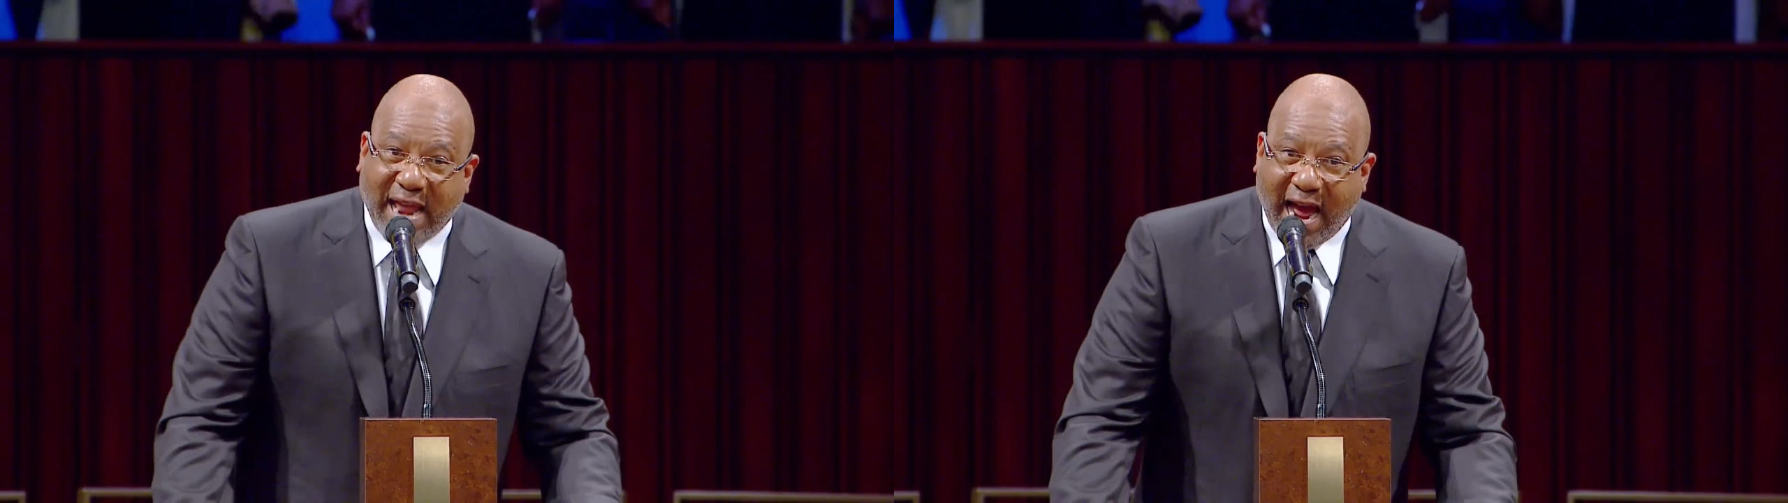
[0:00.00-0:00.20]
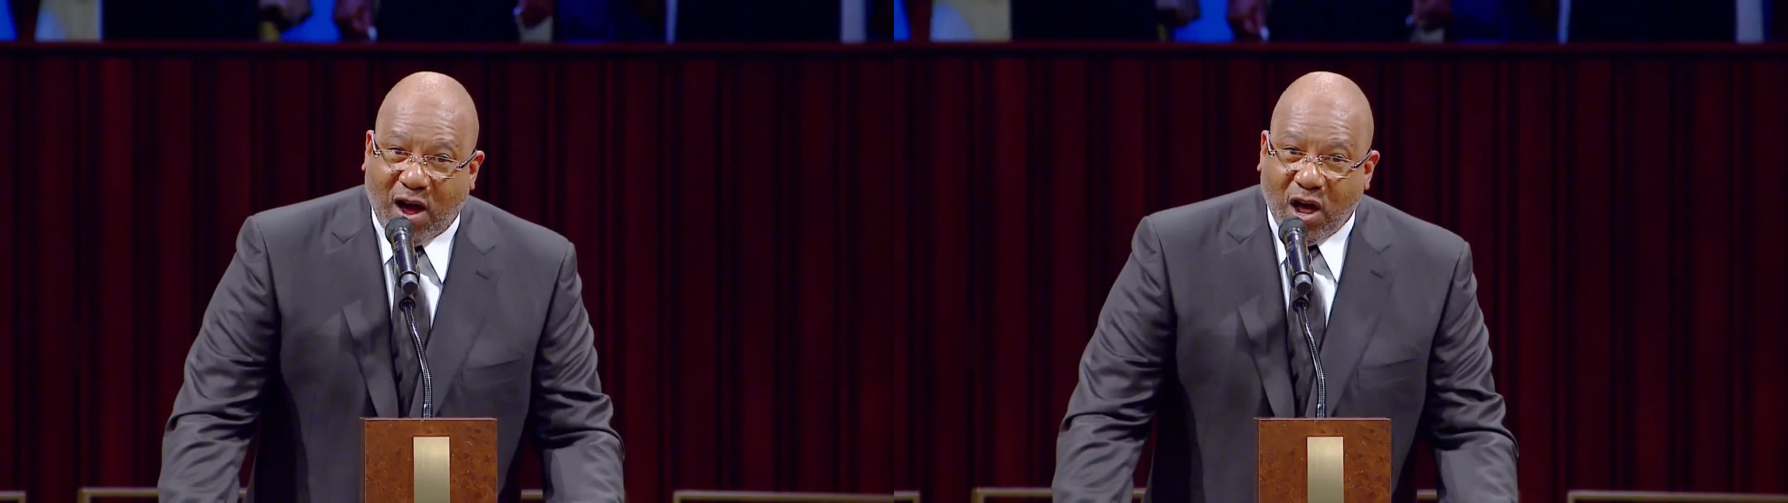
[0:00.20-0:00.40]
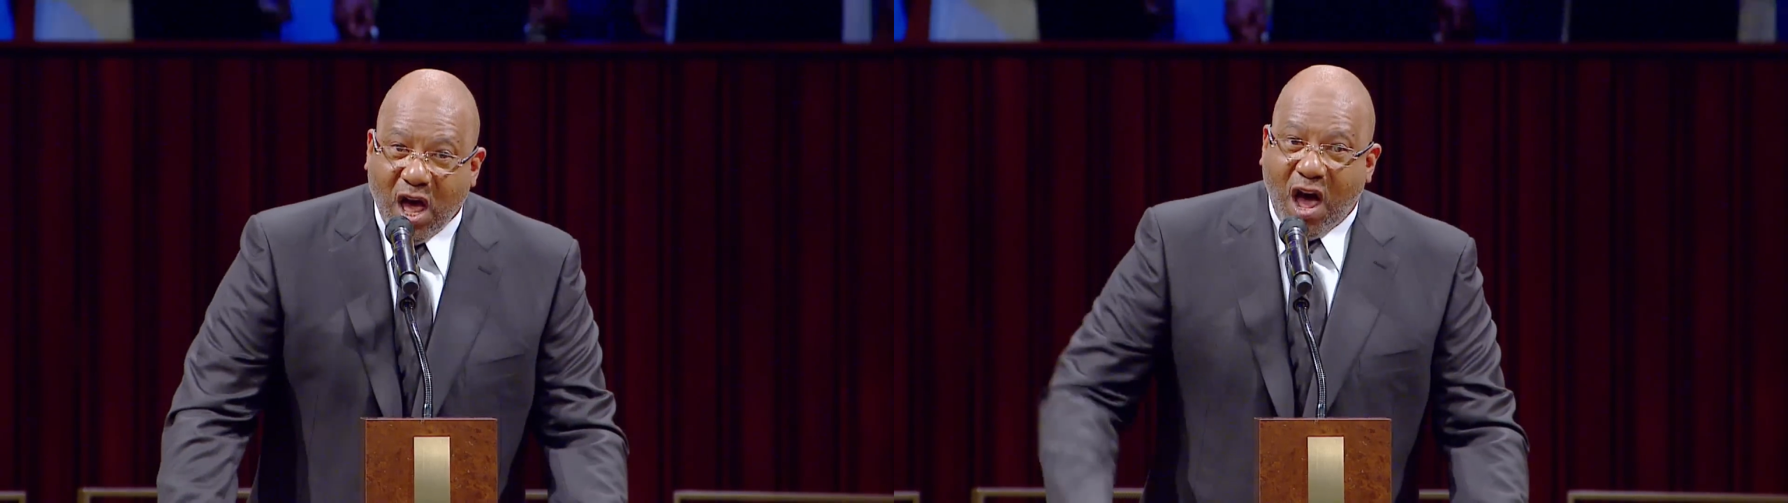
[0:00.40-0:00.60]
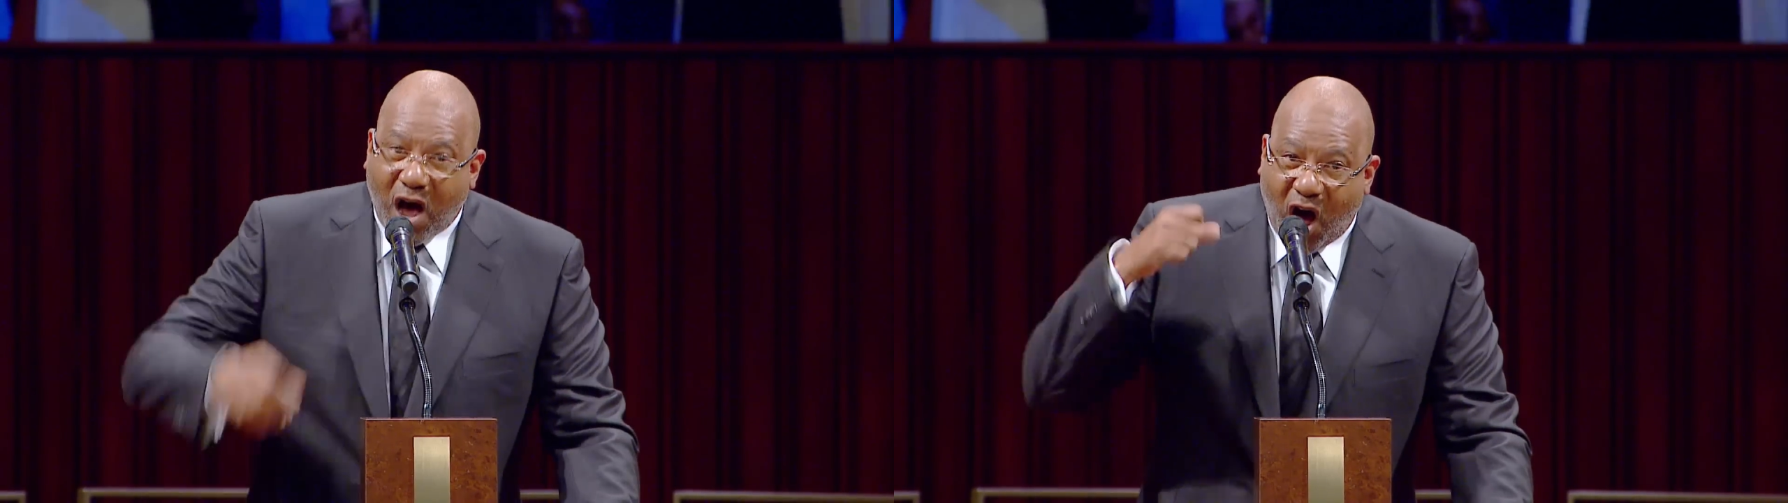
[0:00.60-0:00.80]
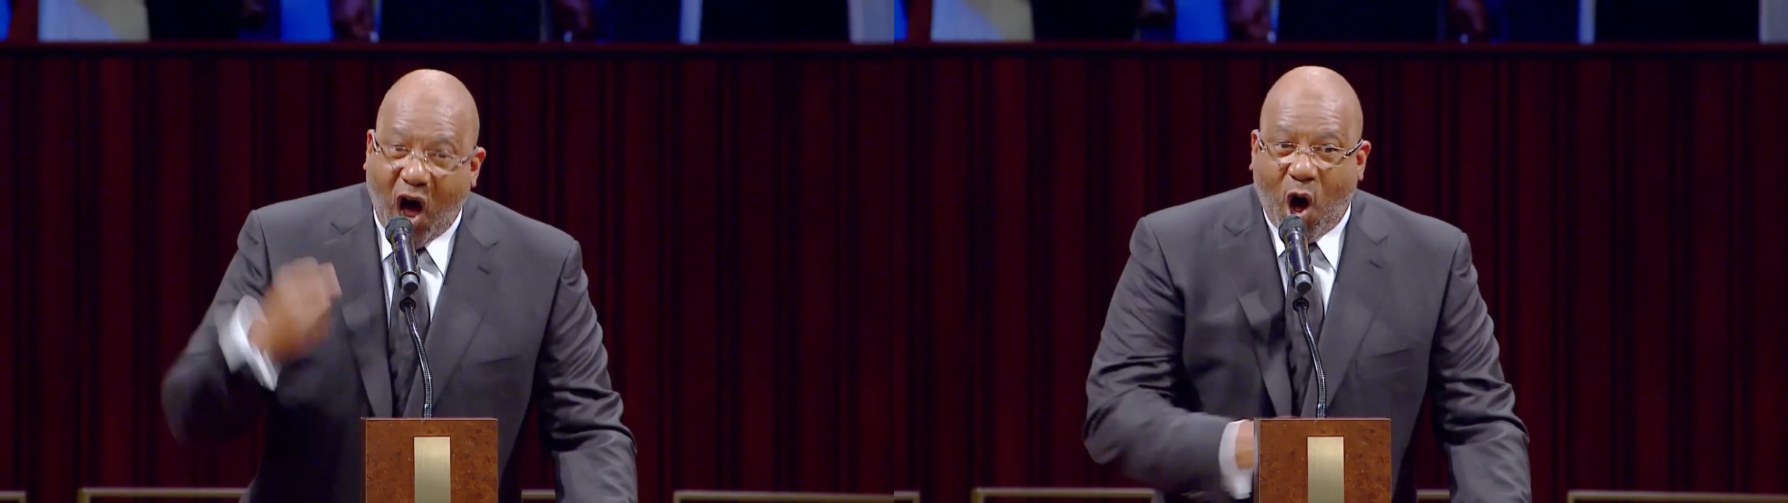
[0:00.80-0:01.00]
now.
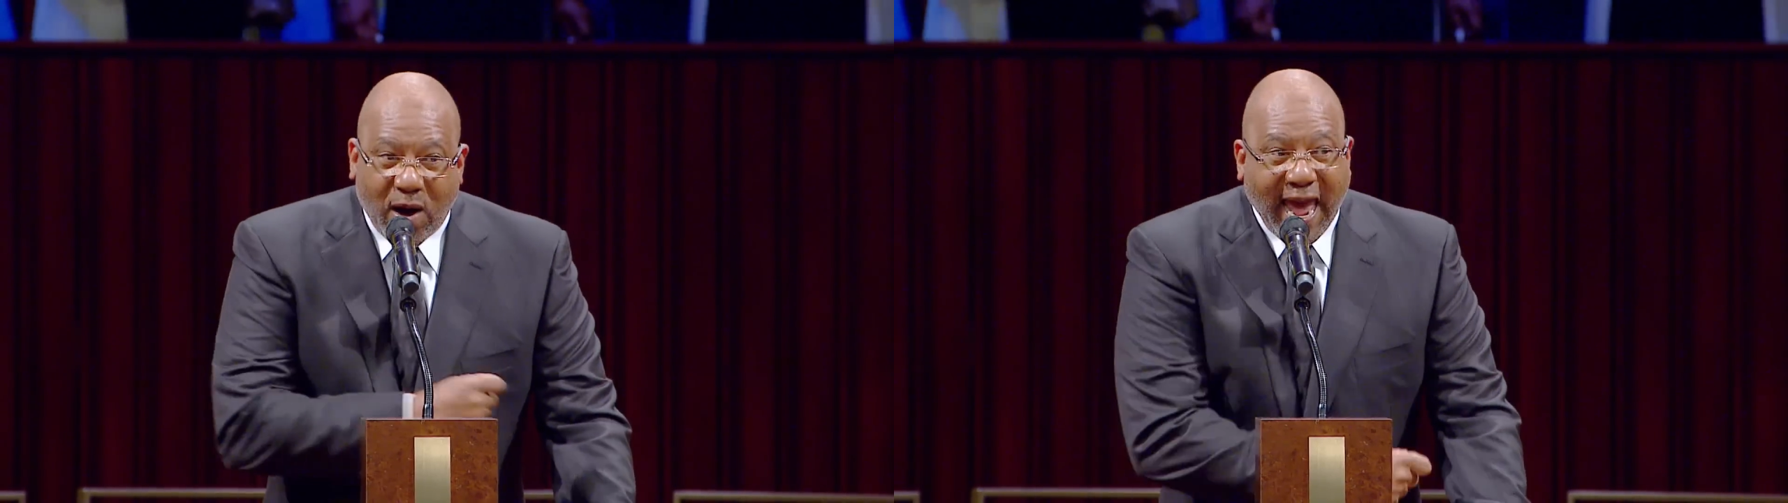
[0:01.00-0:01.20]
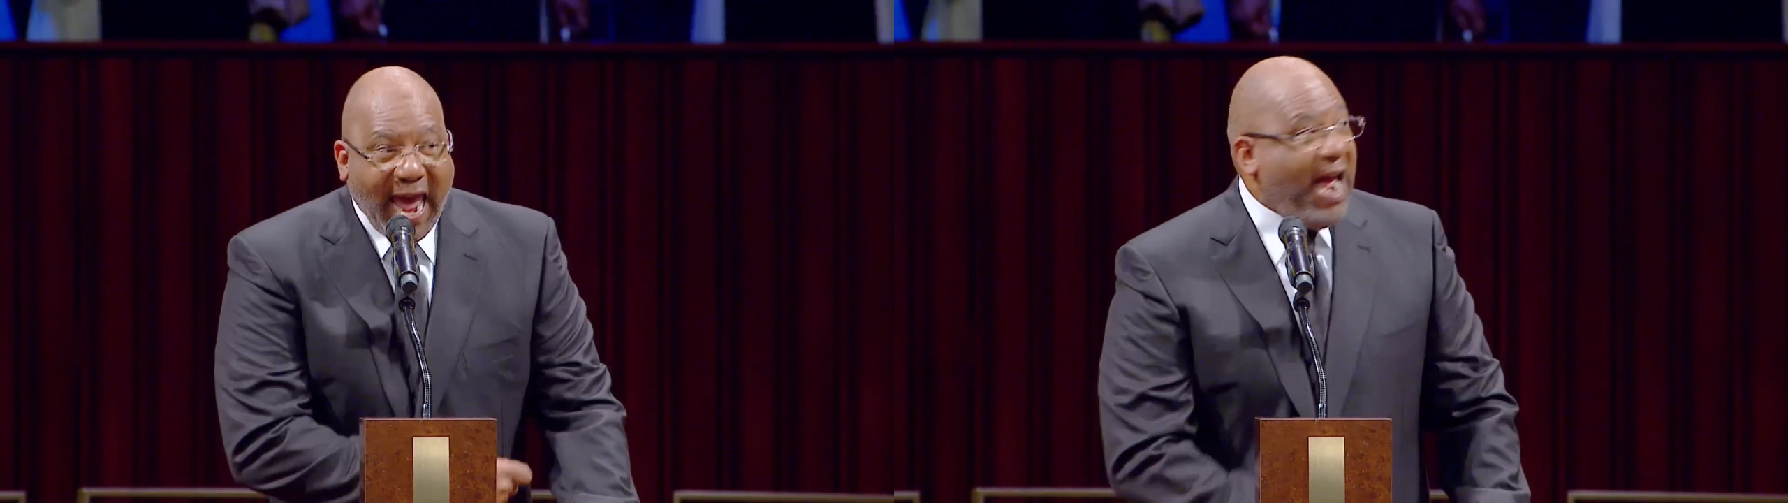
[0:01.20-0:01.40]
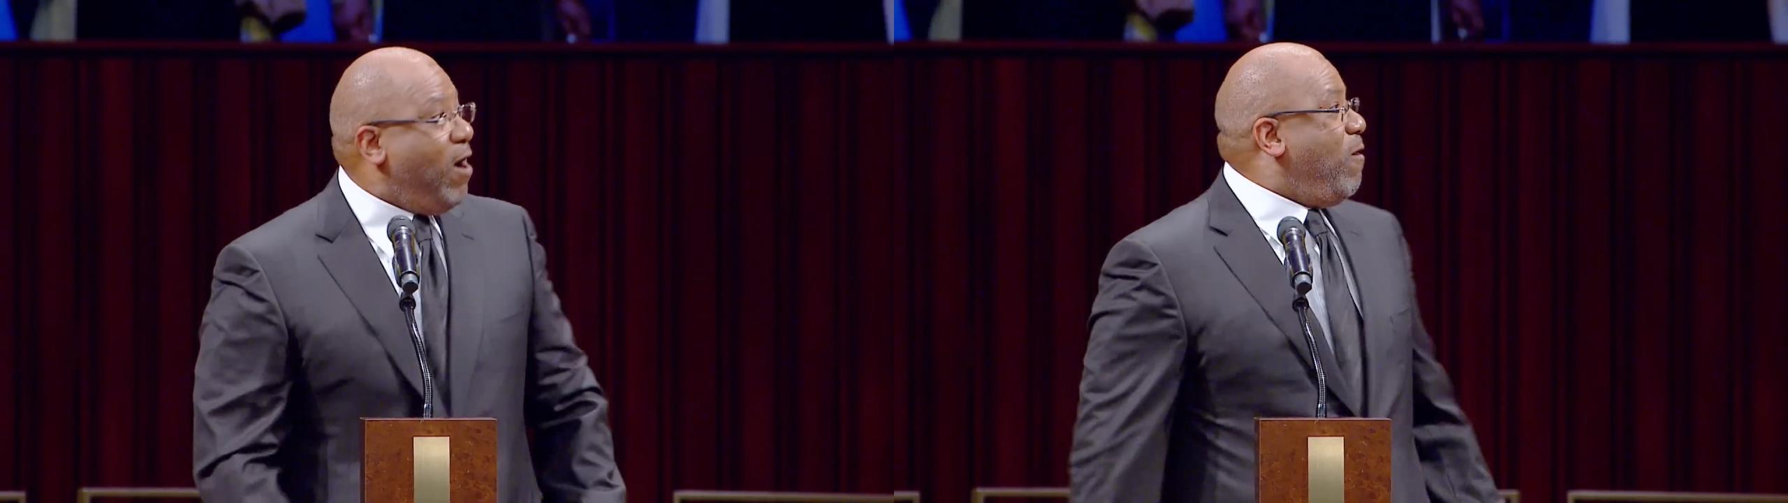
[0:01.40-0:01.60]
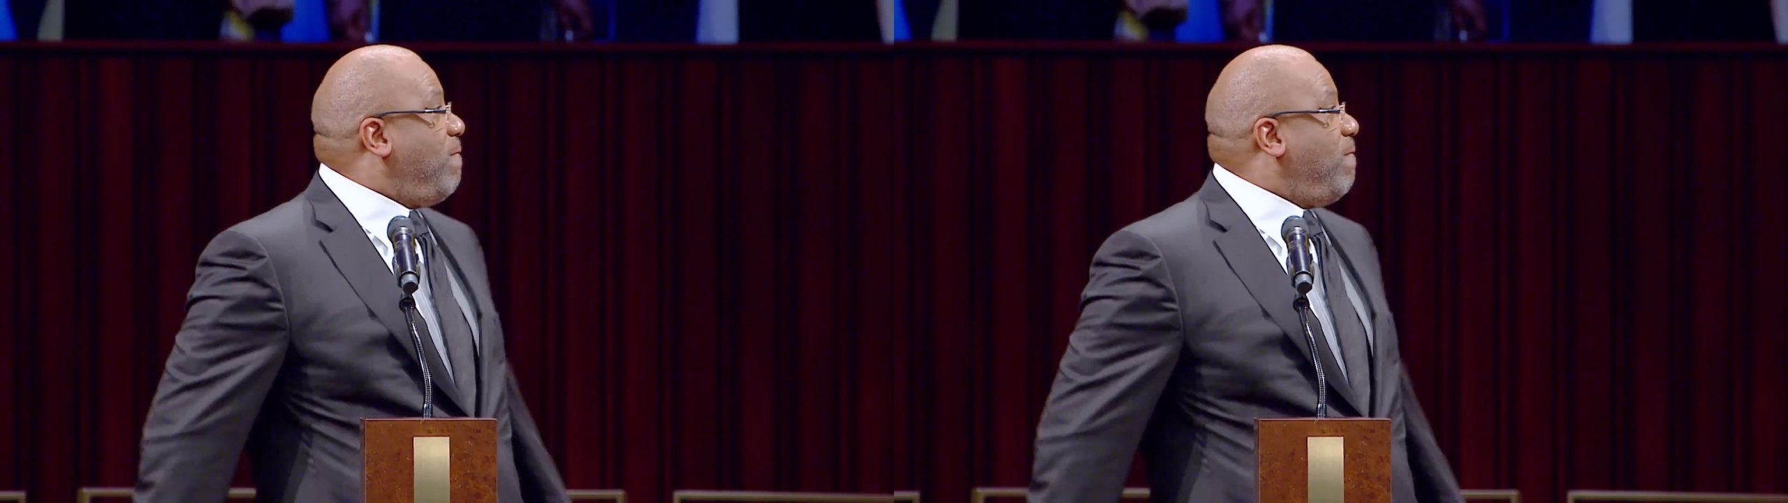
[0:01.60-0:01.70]
All hail